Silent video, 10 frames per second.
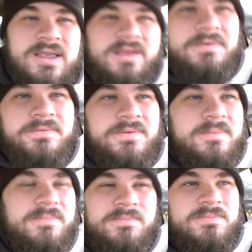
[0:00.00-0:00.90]
stuff?
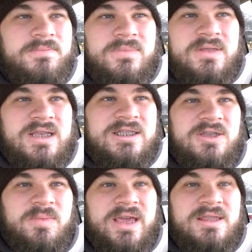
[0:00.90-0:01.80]
Not
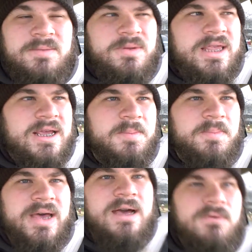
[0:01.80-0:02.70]
too bad. And they put like a
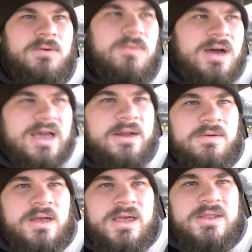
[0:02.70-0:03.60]
power wire
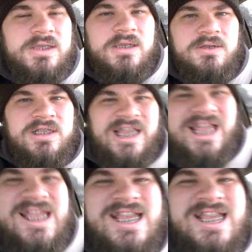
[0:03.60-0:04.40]
on too. Like